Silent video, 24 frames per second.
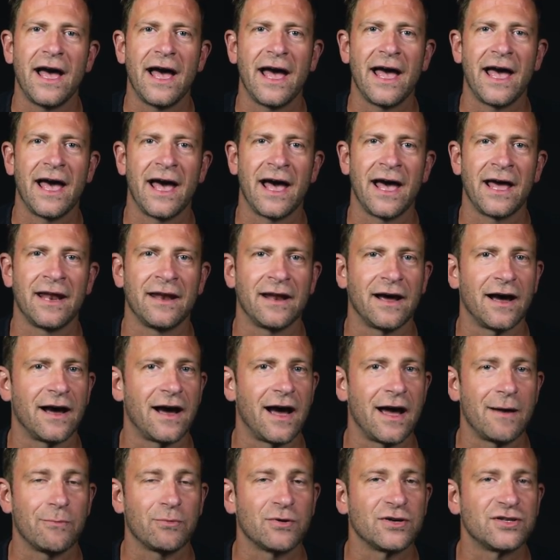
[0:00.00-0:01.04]
and
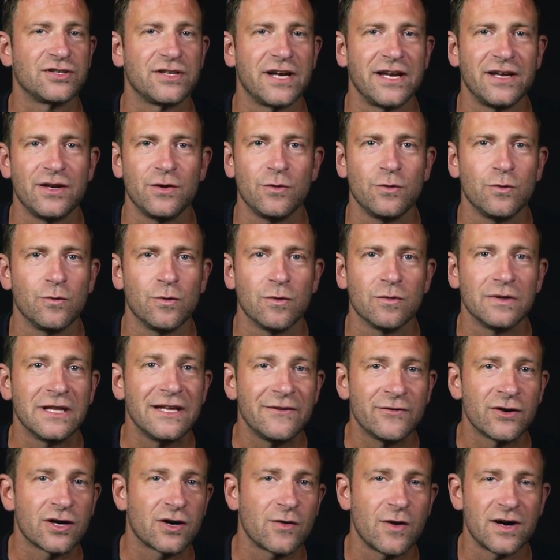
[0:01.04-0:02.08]
I appreciate you
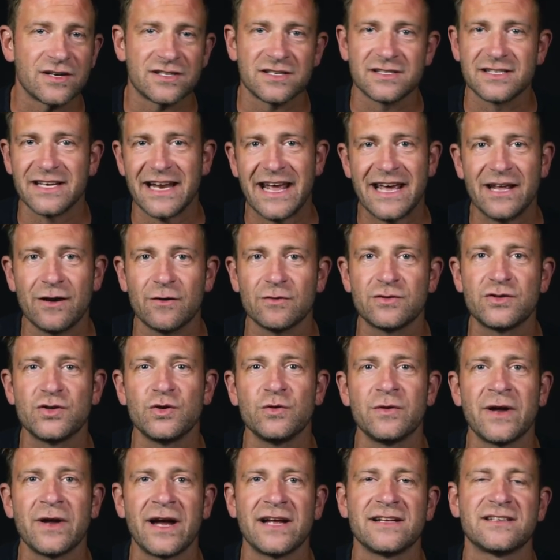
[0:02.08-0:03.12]
leaving your questions at eight oh
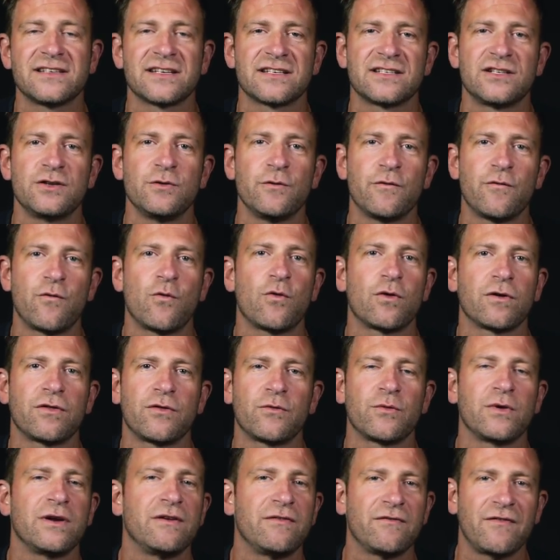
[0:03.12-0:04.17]
two, nine six two, four
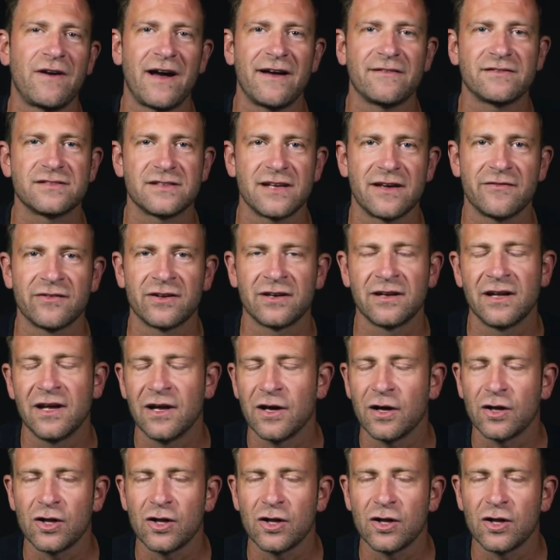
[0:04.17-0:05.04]
three five seven.